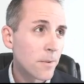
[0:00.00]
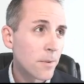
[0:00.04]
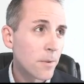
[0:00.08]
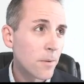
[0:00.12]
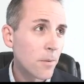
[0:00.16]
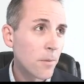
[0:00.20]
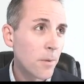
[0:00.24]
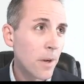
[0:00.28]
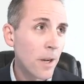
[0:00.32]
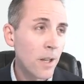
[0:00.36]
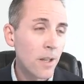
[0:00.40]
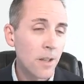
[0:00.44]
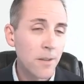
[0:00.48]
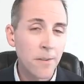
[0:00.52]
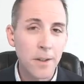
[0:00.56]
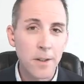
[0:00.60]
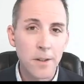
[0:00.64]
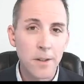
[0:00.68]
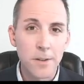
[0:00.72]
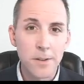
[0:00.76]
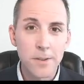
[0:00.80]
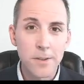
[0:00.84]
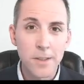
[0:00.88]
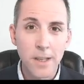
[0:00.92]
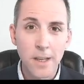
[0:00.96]
relevant
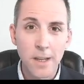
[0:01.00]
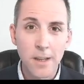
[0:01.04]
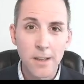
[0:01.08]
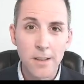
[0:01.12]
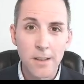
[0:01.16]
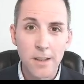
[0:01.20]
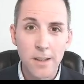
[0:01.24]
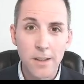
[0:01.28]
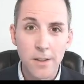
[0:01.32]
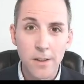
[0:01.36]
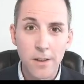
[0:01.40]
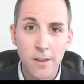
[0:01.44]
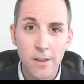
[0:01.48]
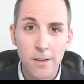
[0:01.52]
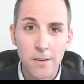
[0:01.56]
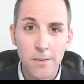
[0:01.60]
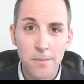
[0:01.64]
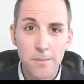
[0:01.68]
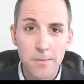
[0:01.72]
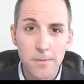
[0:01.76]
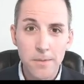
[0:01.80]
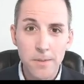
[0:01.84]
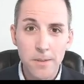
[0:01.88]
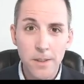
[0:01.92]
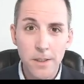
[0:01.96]
or seen in
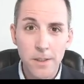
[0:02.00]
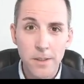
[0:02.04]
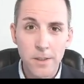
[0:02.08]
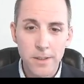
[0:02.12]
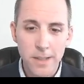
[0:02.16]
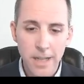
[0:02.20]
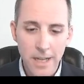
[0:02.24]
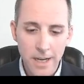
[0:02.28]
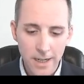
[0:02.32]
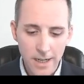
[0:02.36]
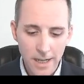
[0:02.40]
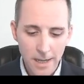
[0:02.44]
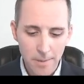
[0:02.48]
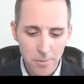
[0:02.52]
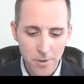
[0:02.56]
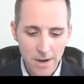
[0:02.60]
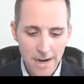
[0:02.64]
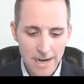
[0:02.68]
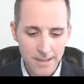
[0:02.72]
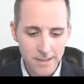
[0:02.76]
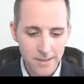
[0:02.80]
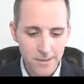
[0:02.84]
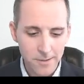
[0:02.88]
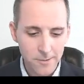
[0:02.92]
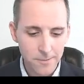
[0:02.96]
your day-to-day
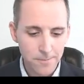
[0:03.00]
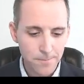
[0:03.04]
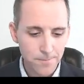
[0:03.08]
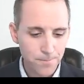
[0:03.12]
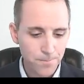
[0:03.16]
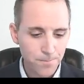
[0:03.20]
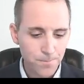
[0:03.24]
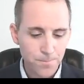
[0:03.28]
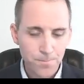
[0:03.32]
practice.